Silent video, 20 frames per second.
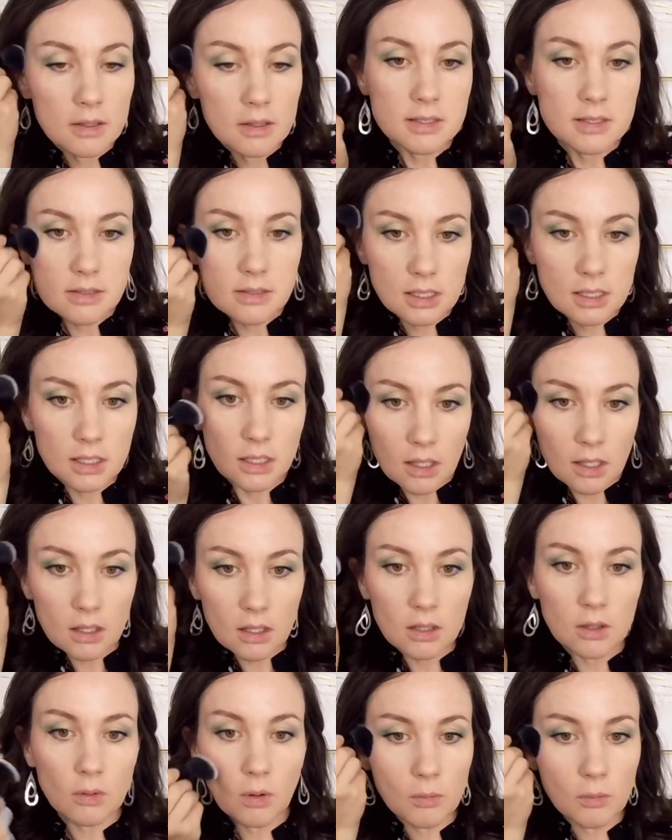This is going to
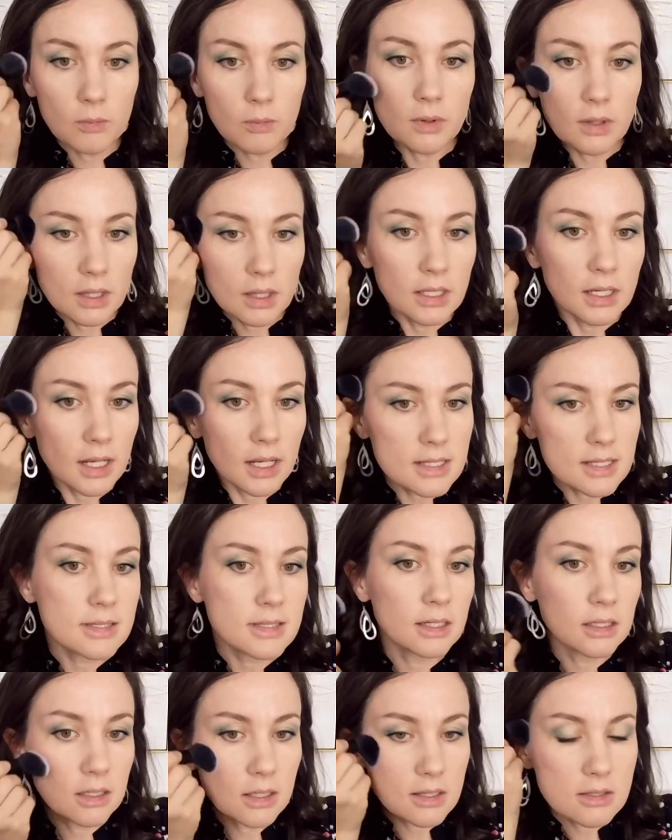get you a really
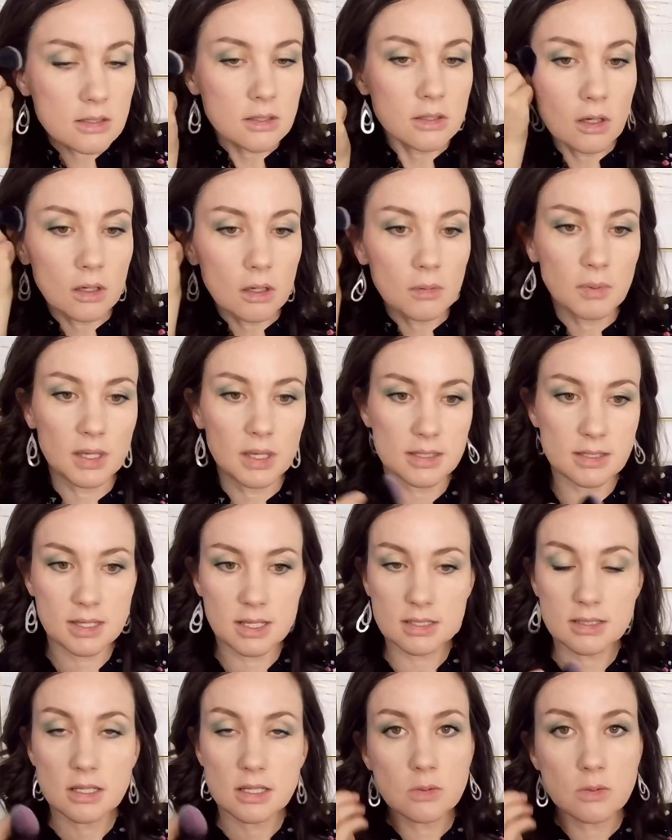nice sun-kissed look because
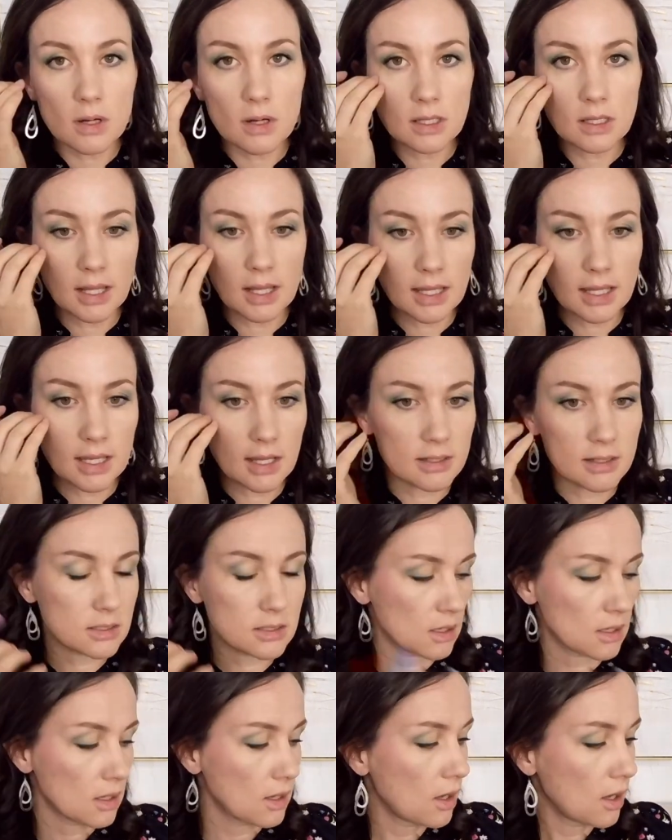this is where the light
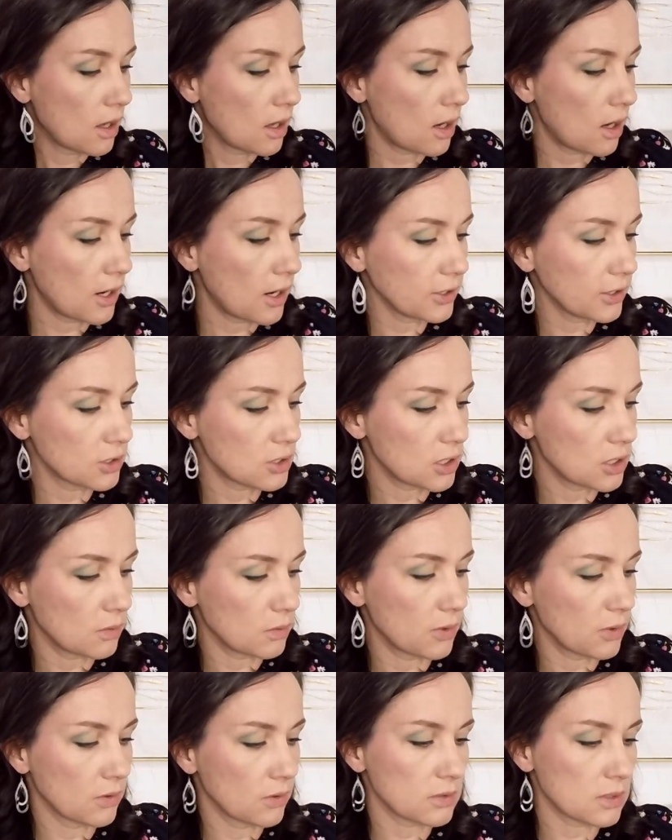hits on your
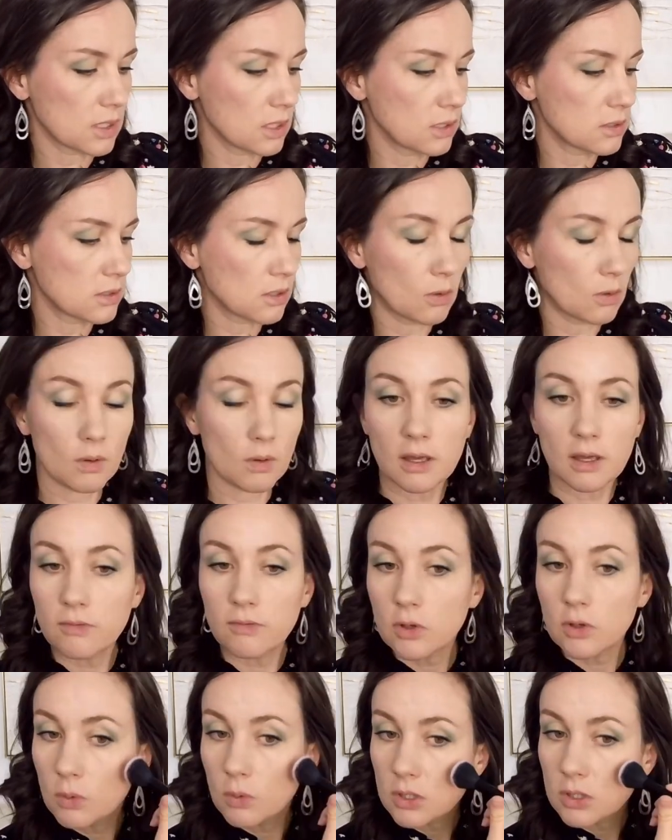cheekbones, and so
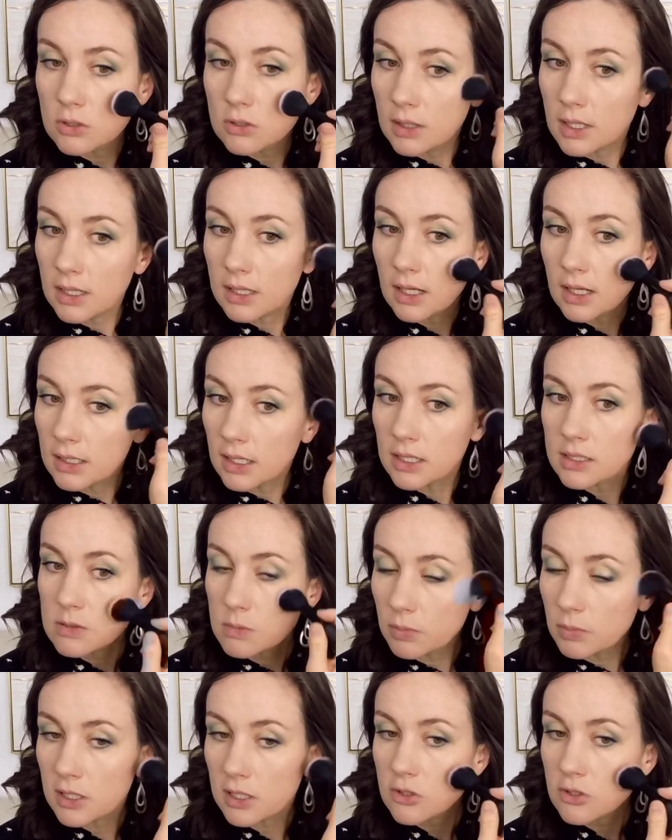if you were to get a
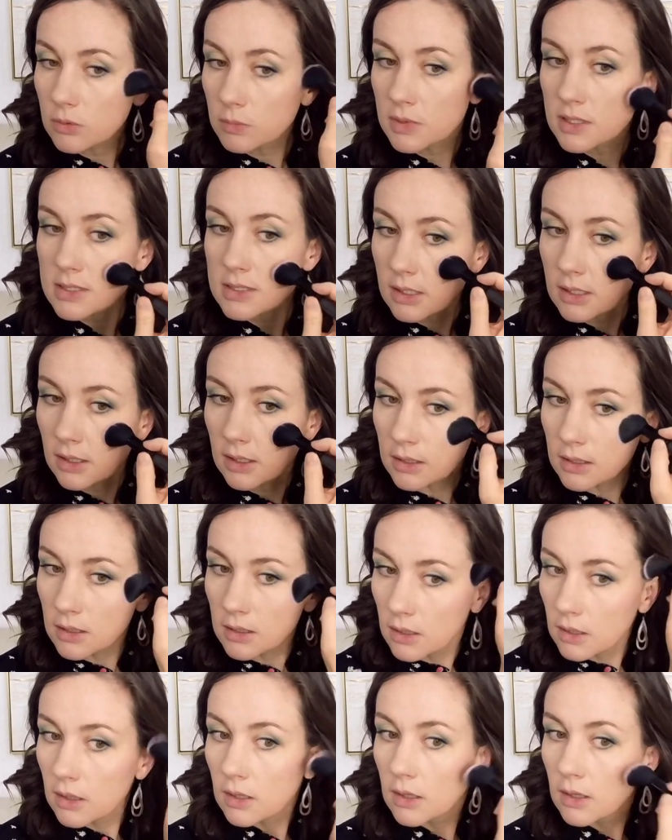nice blush from the
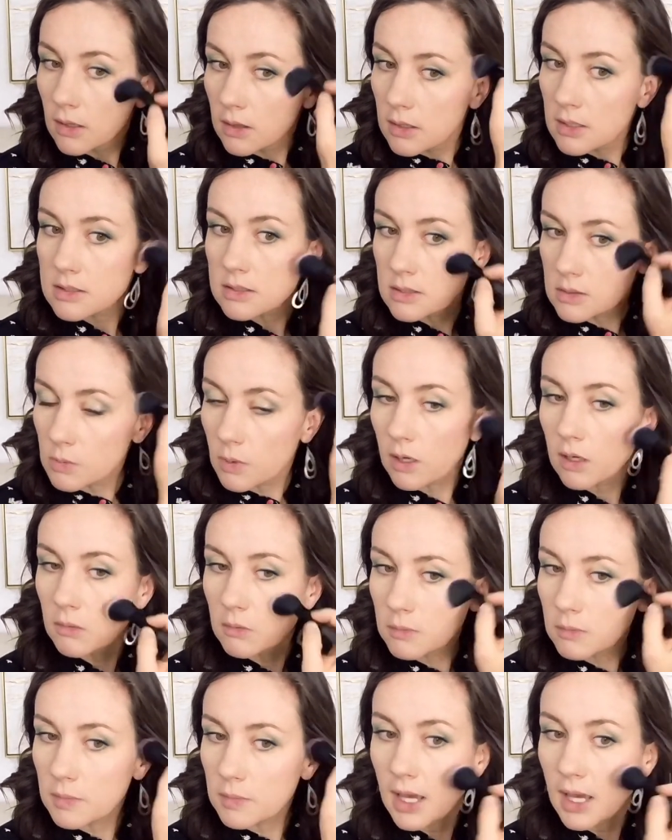sun, this is where
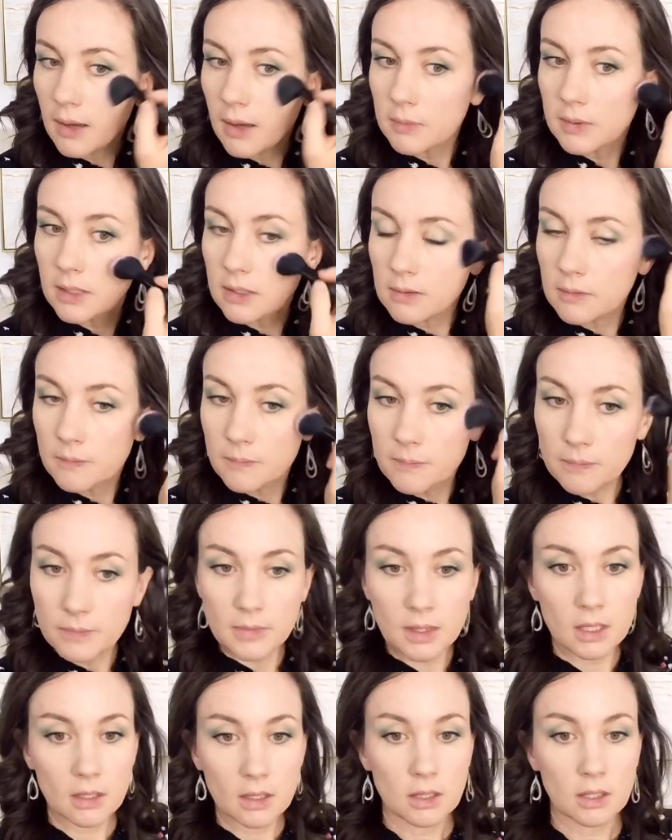it would be happening.
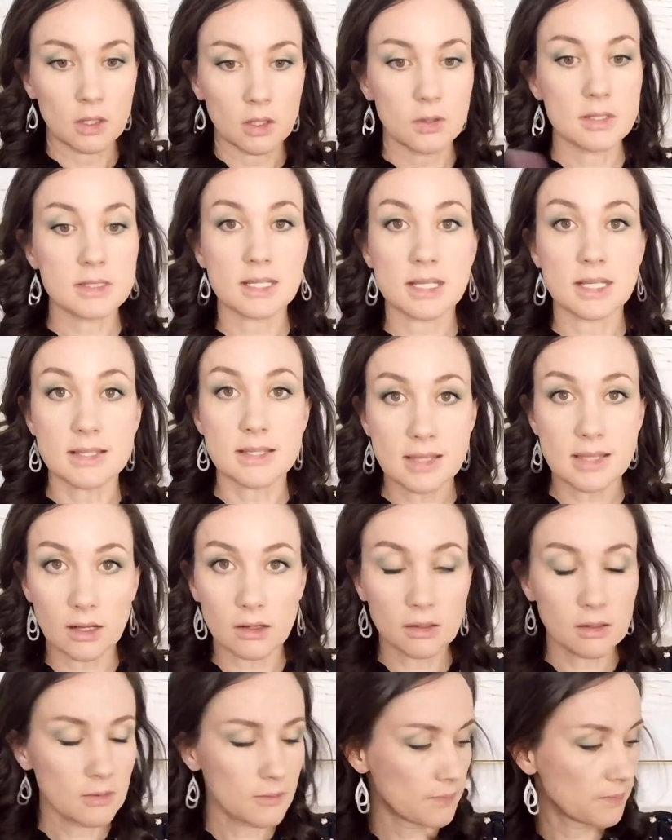You can see
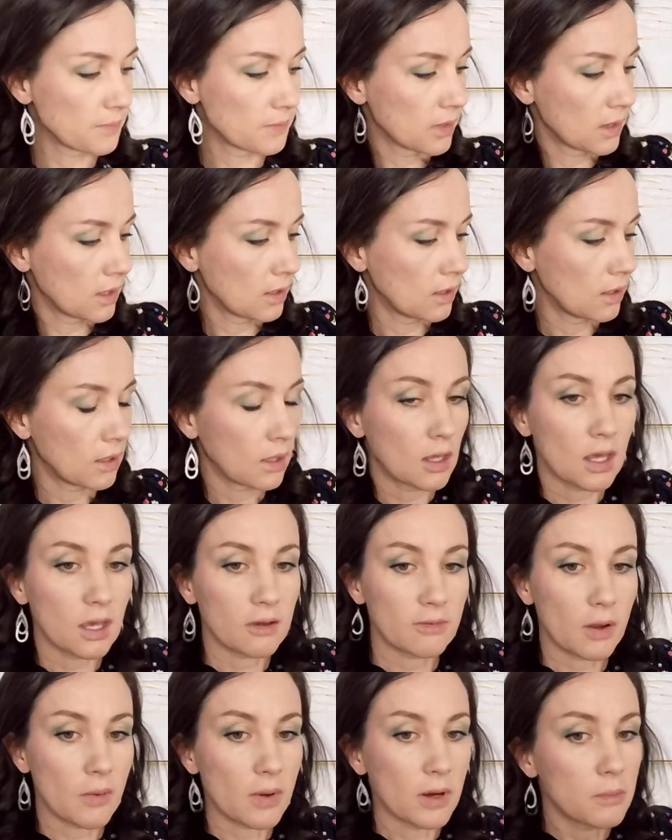subtle.
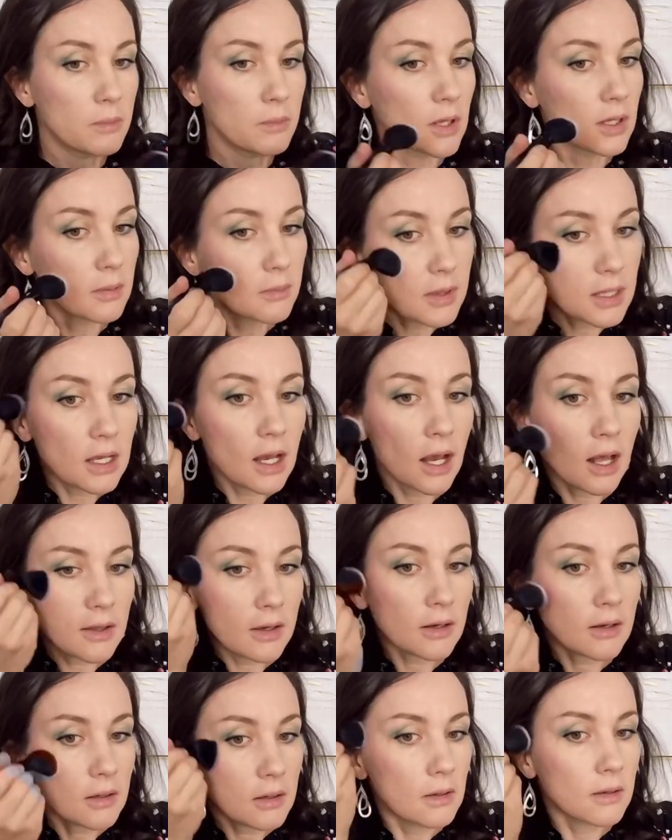If I want to build up the
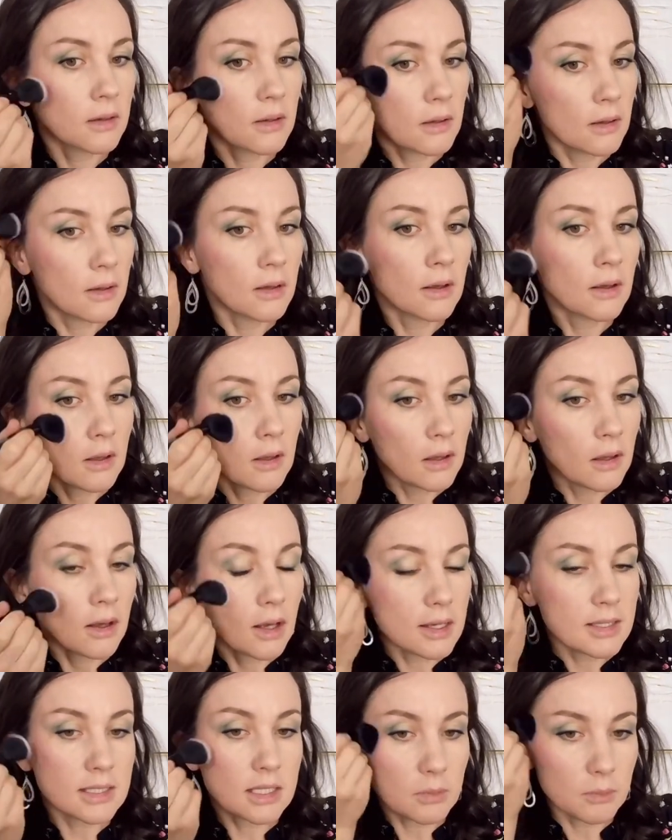color,
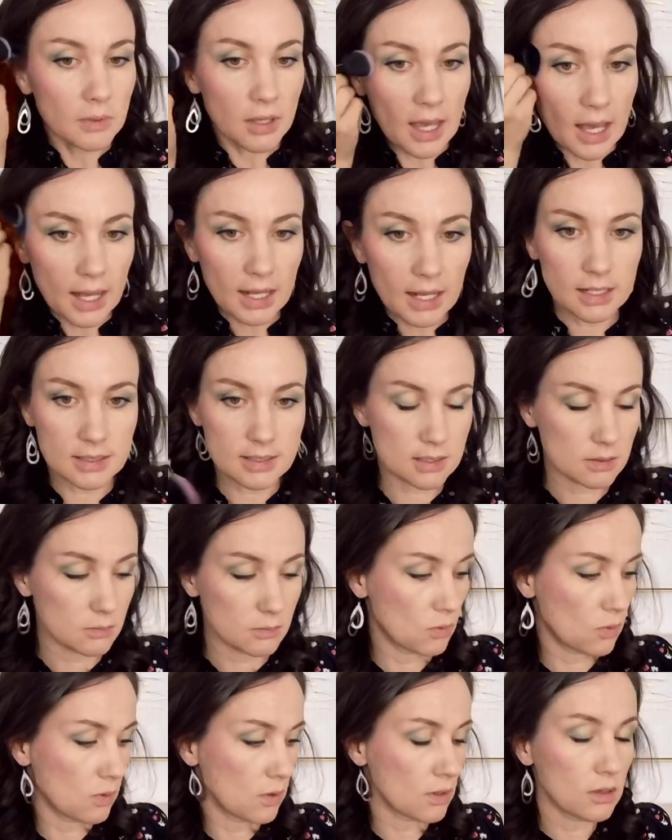I simply add in
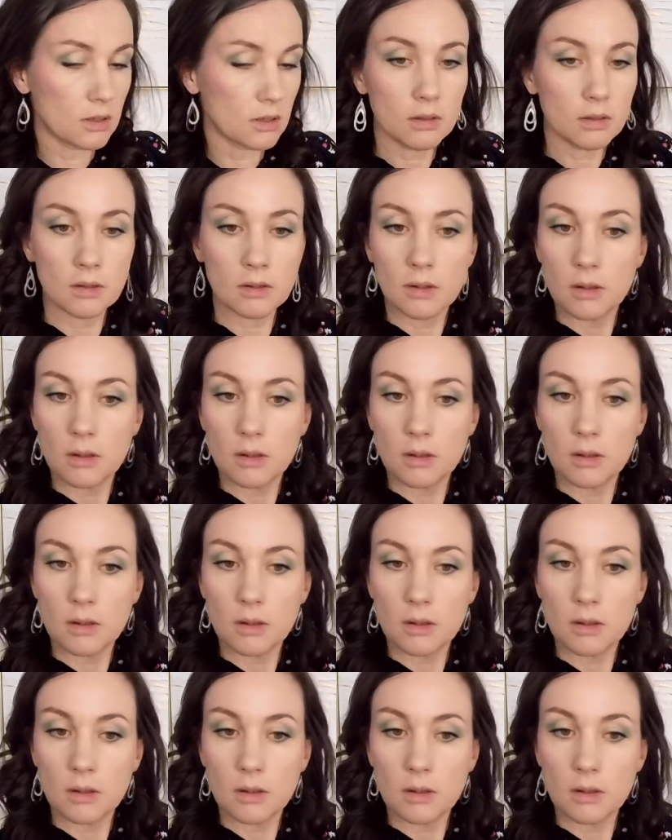some more.